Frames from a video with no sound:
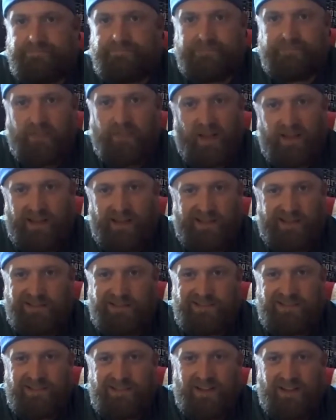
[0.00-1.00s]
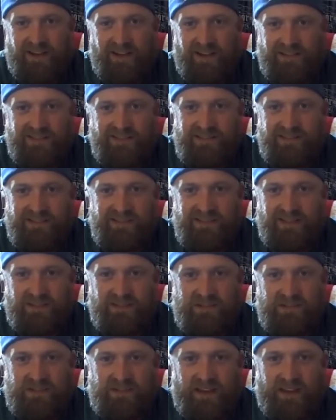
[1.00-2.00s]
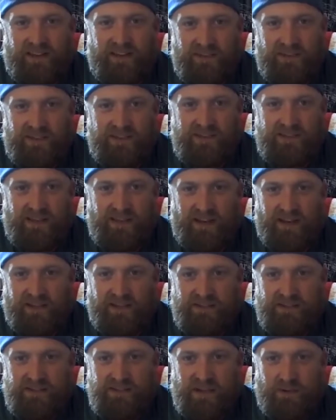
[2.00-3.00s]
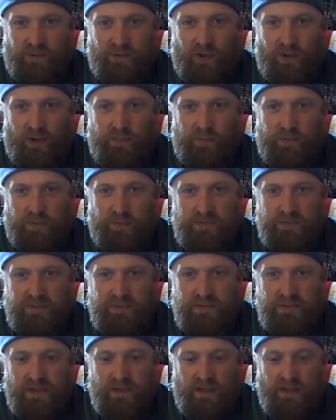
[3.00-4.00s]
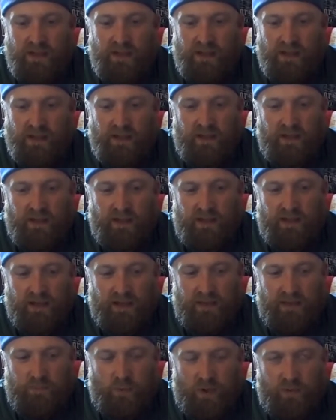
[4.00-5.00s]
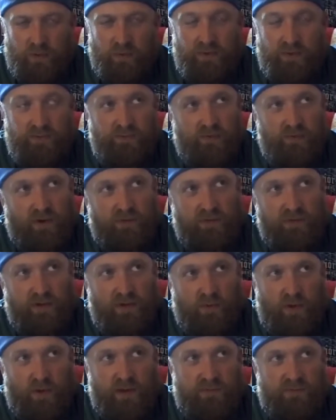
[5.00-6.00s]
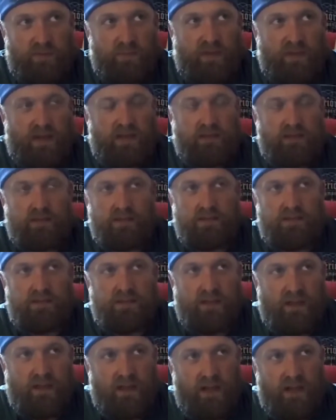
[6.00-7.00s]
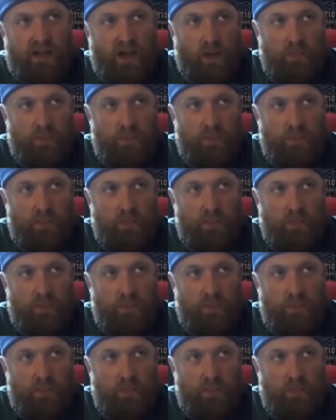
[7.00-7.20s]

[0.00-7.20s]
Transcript: I'd say the oxytetracycline is kind of the general all-purpose one. We've drifted away from that a